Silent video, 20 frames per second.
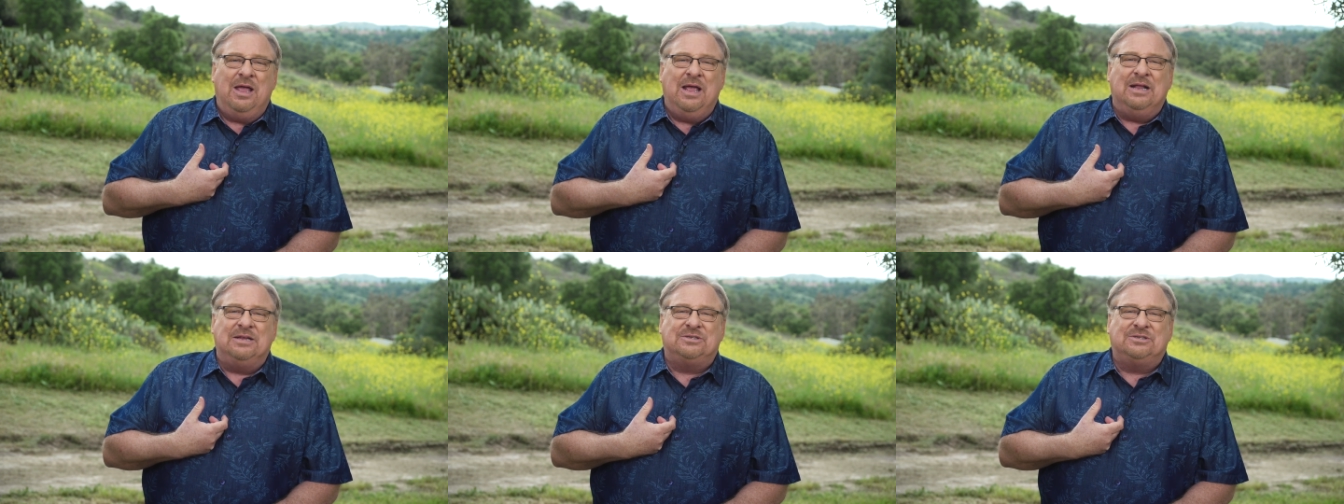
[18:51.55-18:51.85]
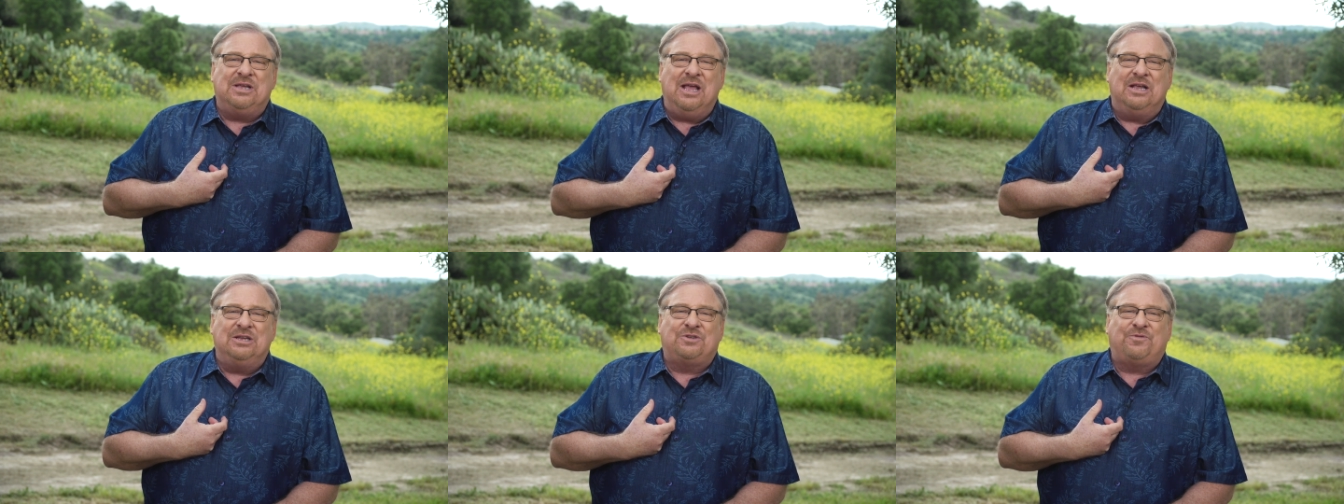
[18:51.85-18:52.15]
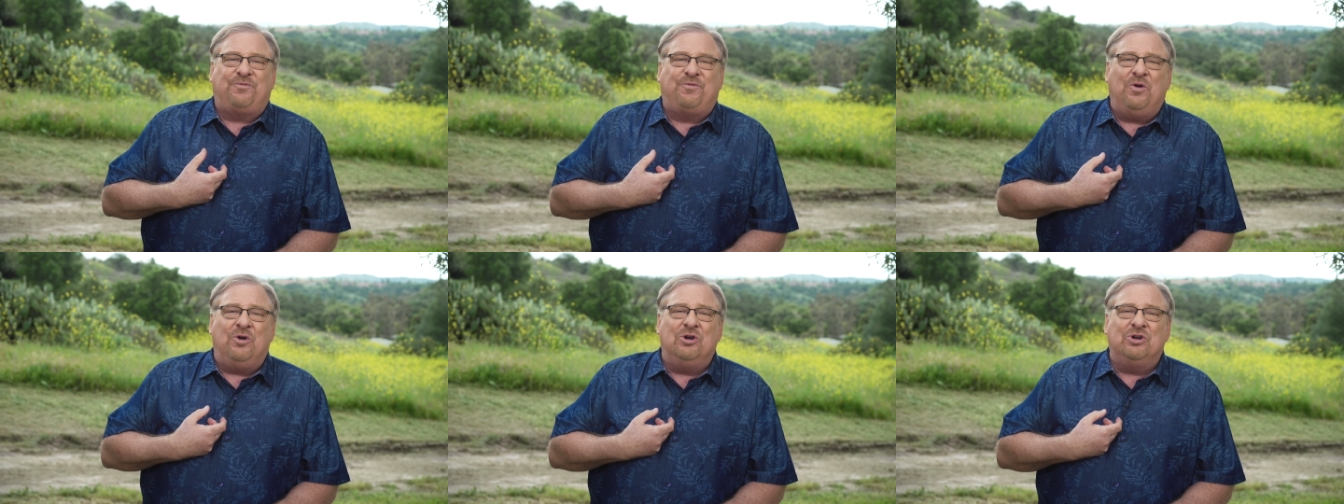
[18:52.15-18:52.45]
it says
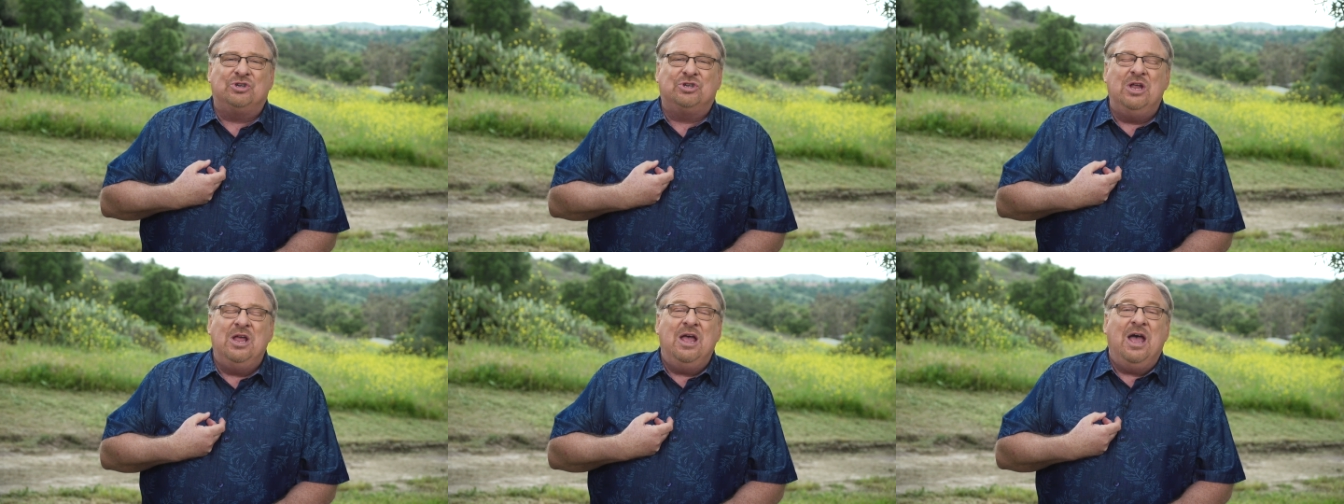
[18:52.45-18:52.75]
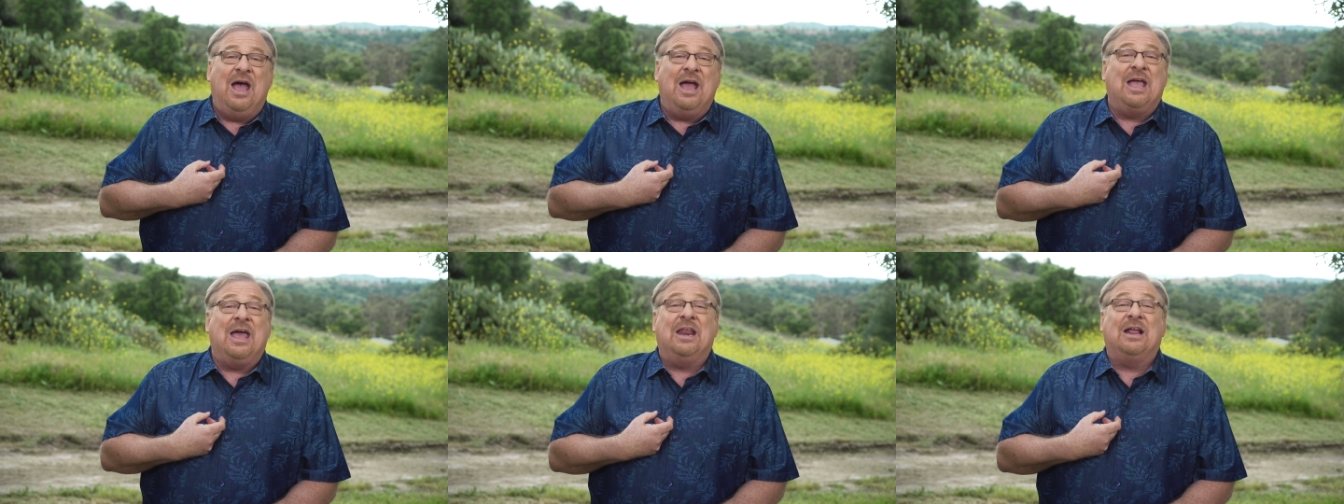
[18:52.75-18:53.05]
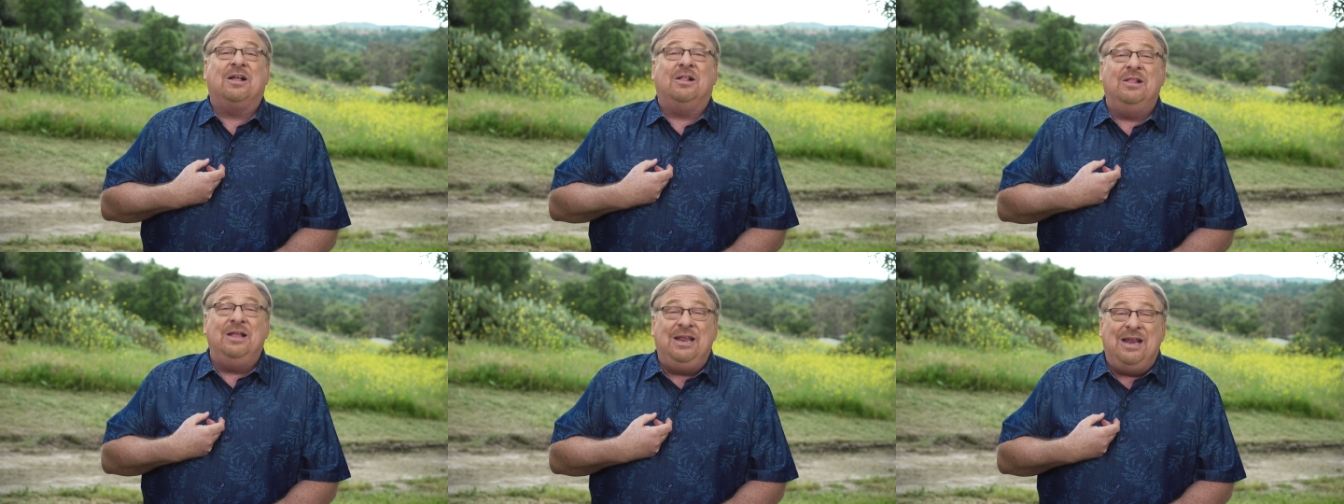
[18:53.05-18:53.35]
first, I got
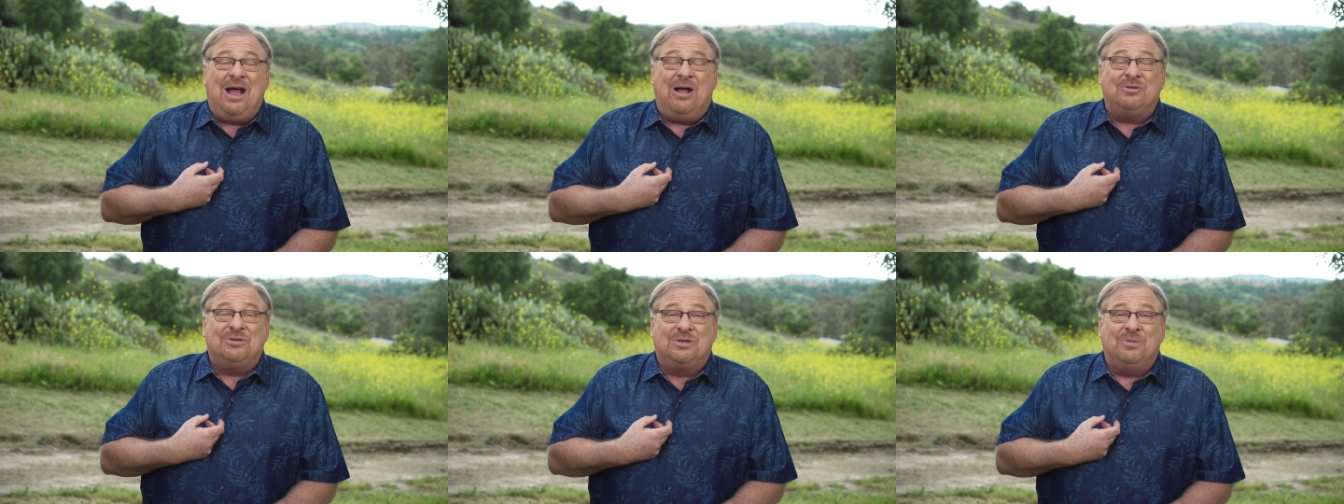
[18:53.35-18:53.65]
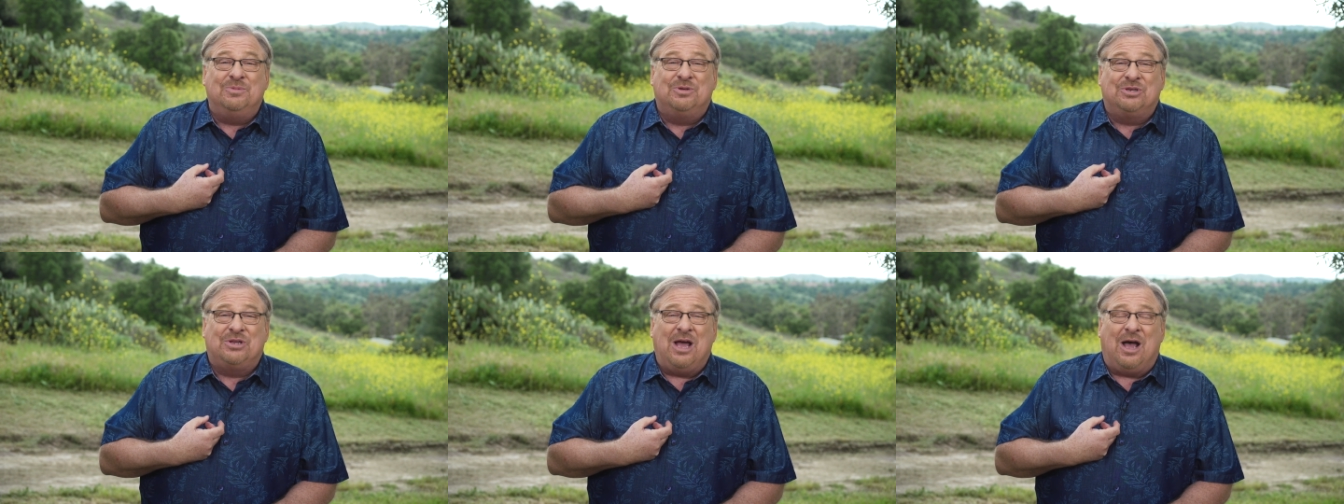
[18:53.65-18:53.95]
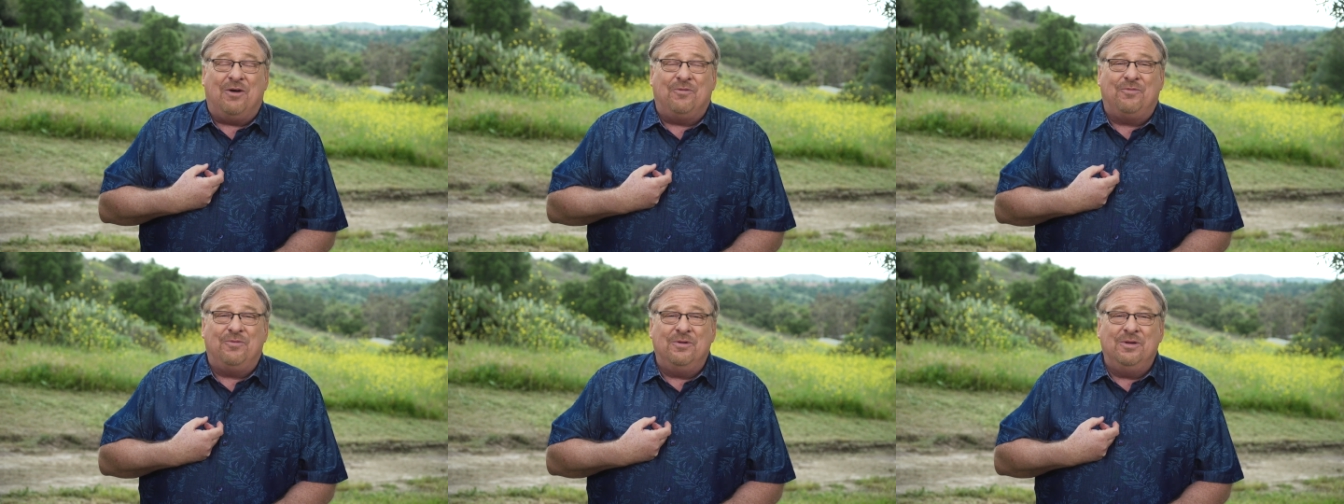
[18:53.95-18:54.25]
to clean out some
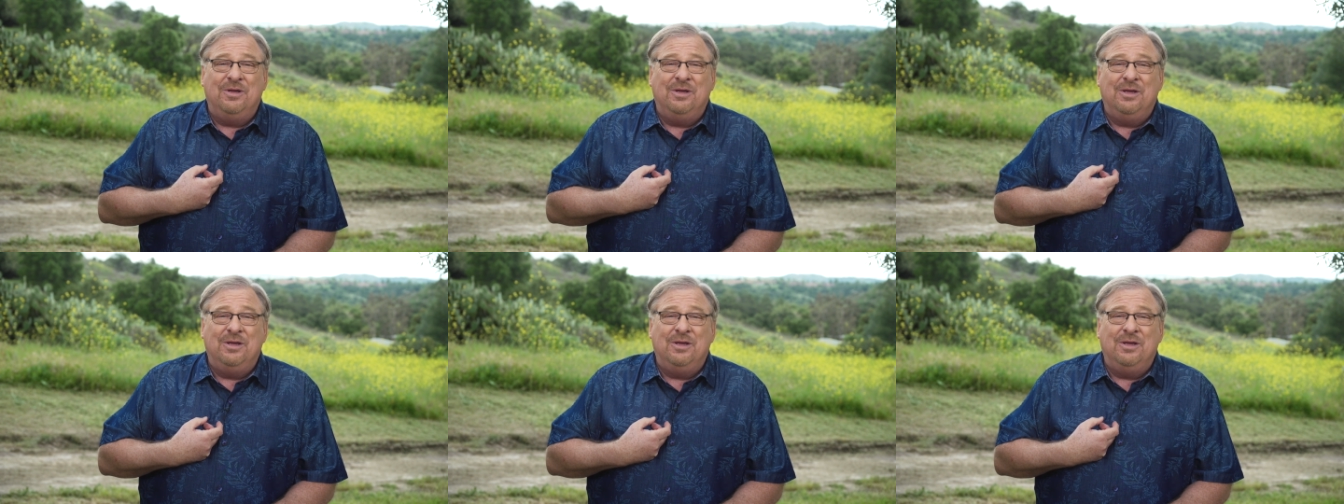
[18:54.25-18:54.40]
stuff.